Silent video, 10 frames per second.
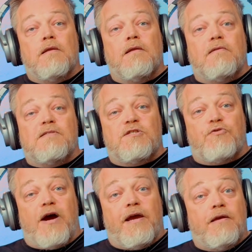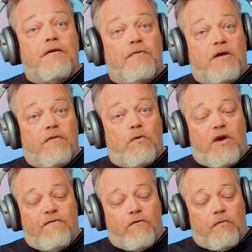Now let's try the other
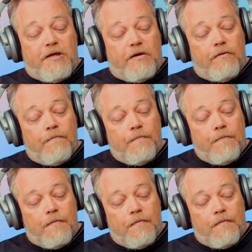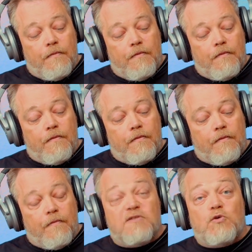waveform here,
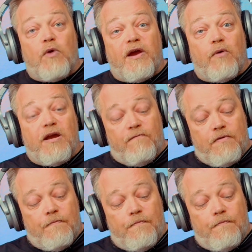the square wave.